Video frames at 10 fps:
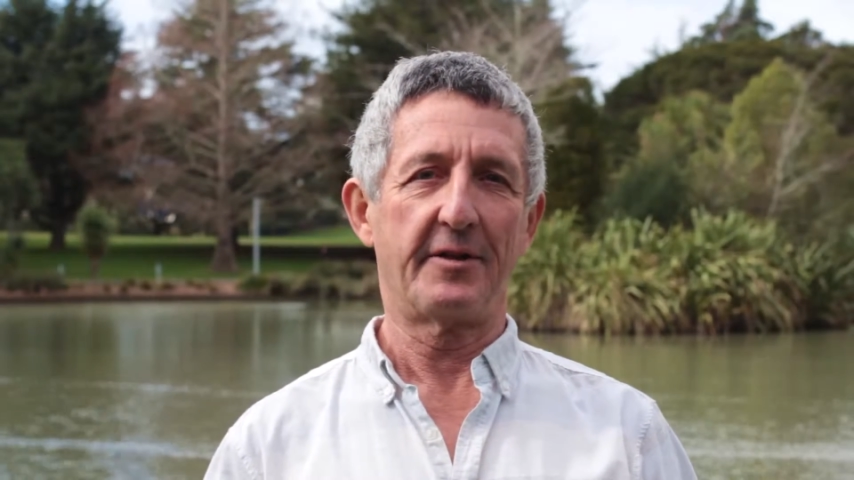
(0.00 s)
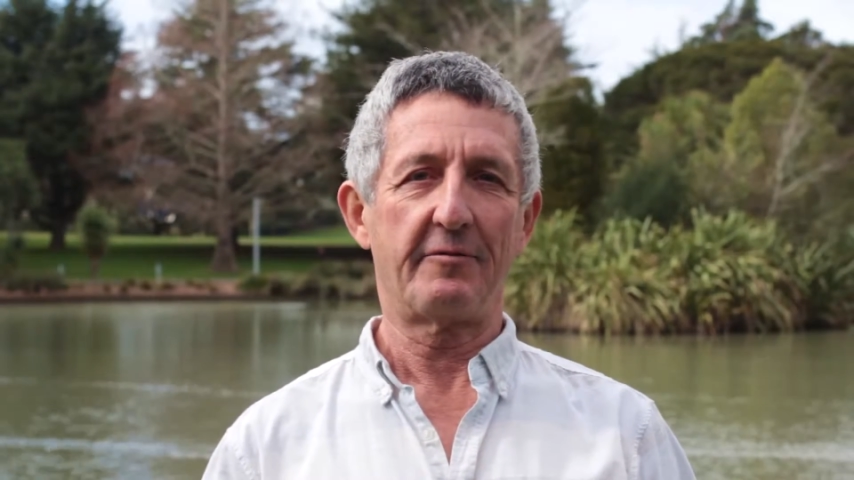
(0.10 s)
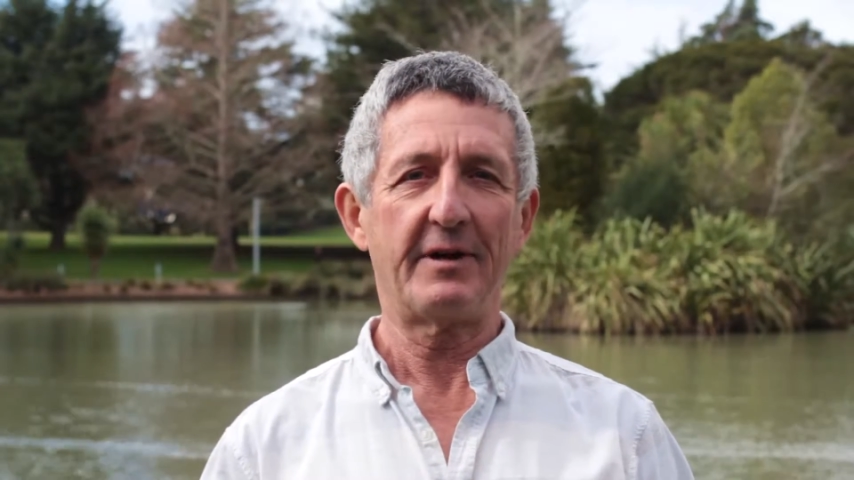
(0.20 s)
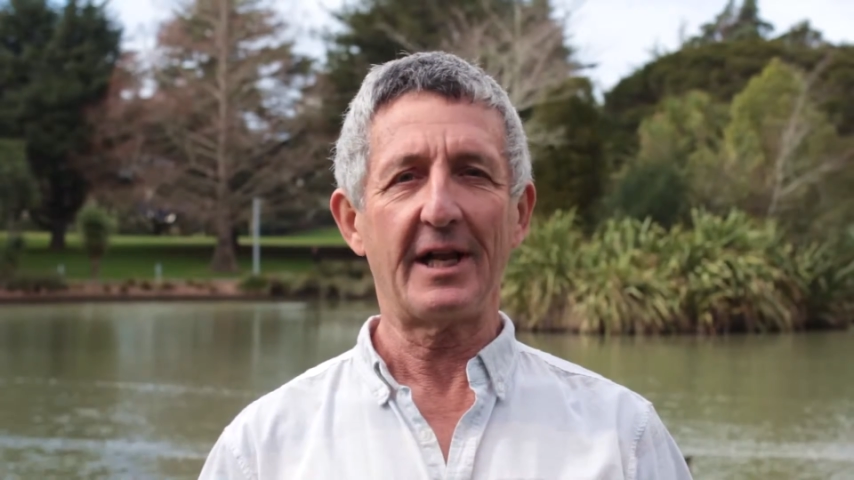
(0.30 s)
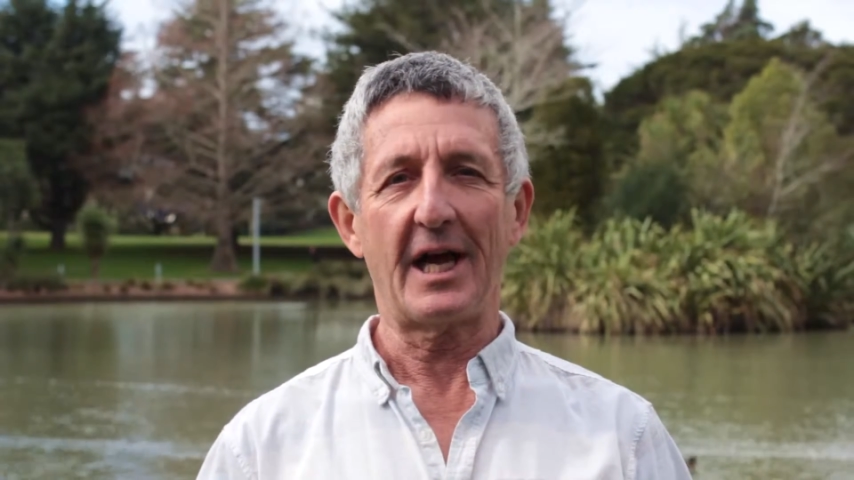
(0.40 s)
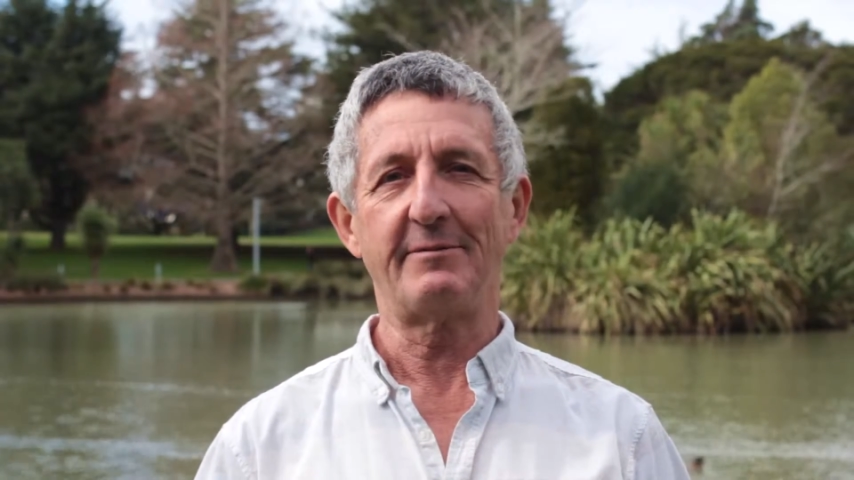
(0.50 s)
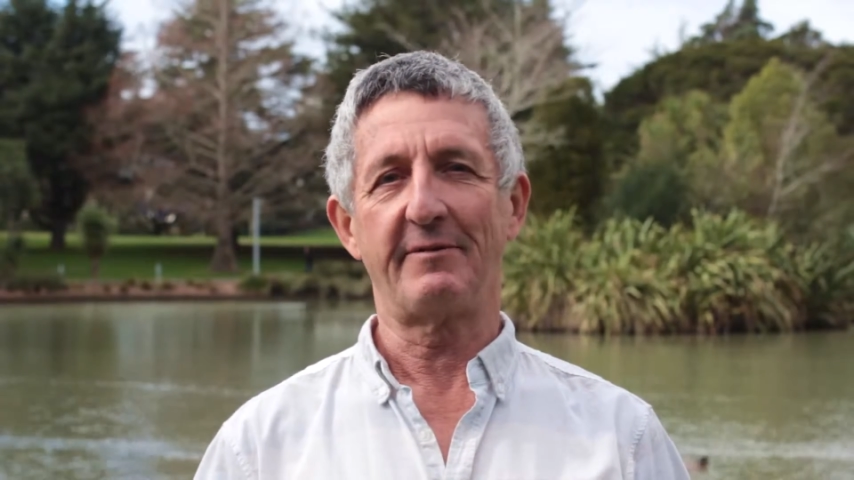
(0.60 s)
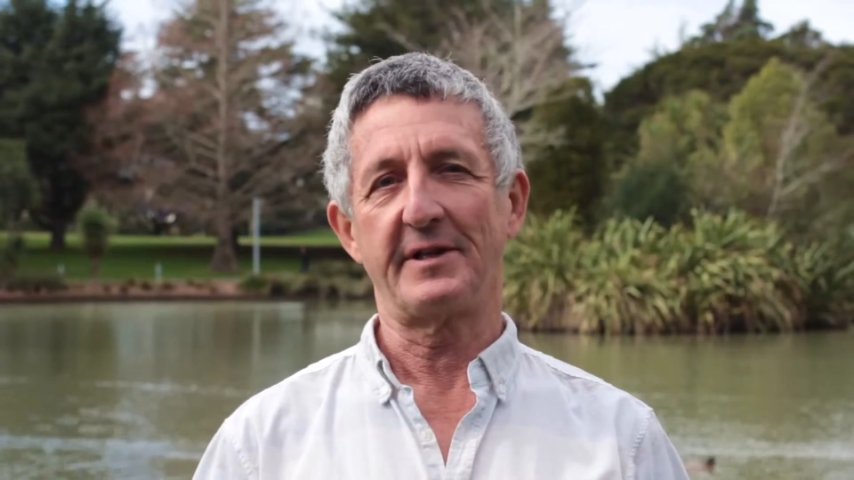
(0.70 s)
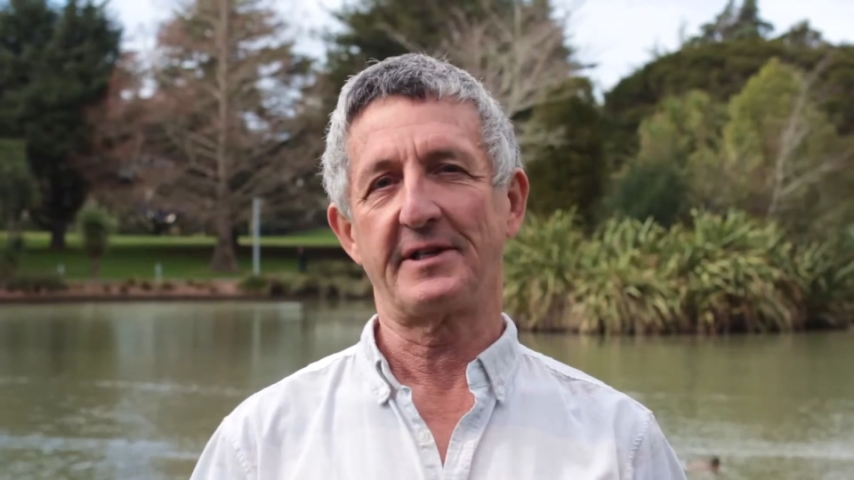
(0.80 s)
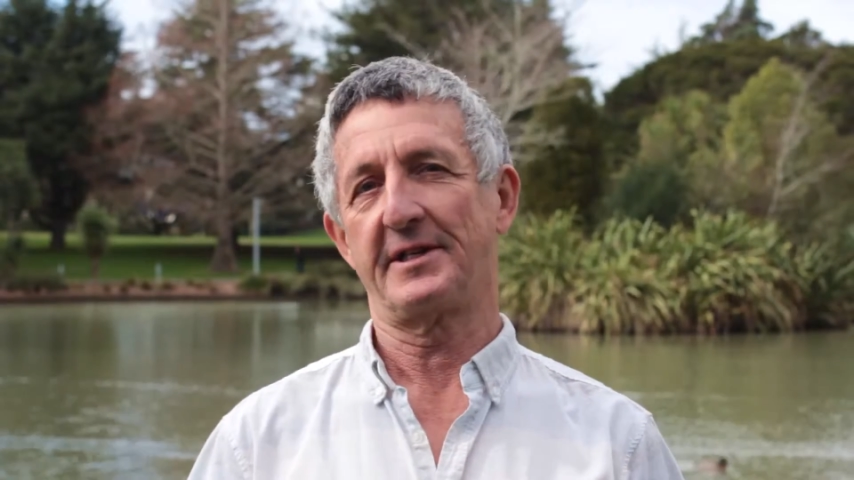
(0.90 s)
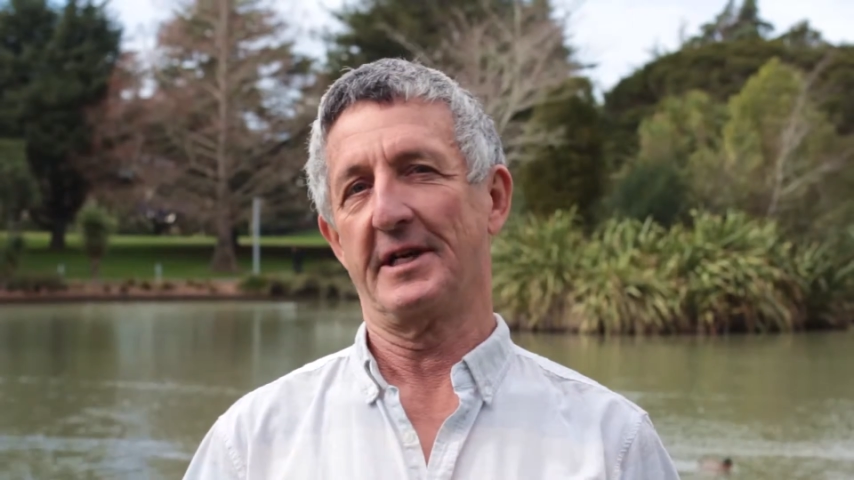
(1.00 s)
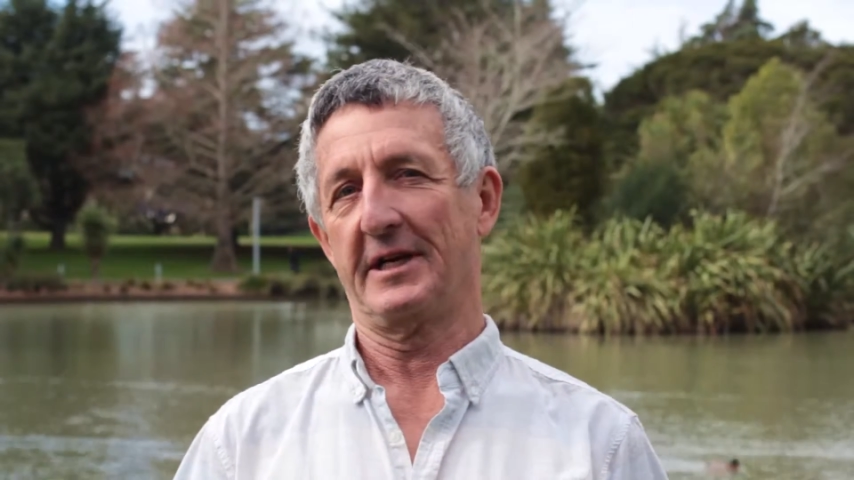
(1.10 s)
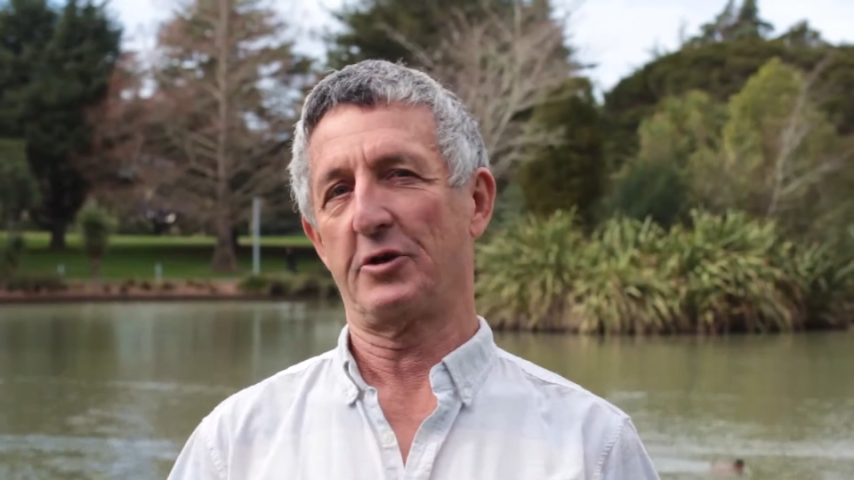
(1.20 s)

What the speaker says: And the real aim of this